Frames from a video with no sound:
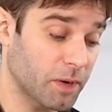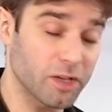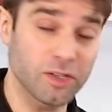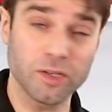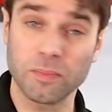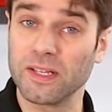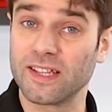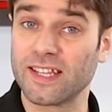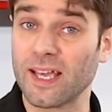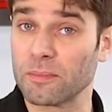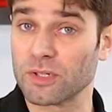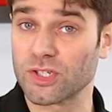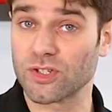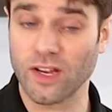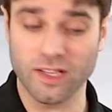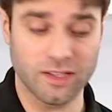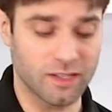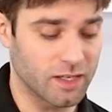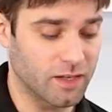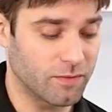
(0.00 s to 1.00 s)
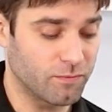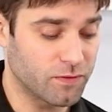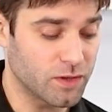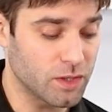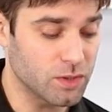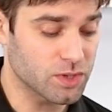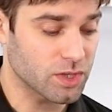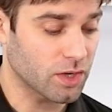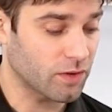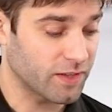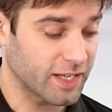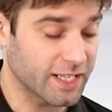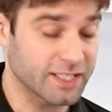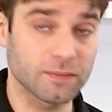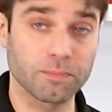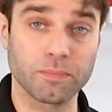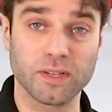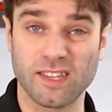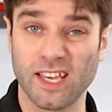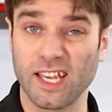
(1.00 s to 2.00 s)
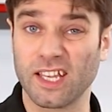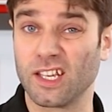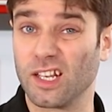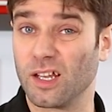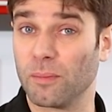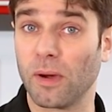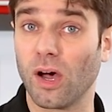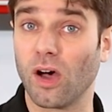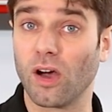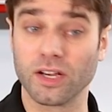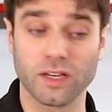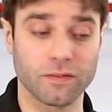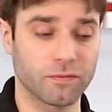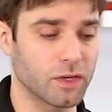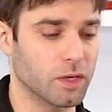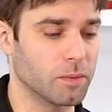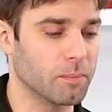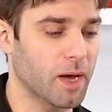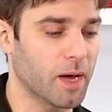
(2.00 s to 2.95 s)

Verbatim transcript: going to be demonstrating infusion on this particular part in a few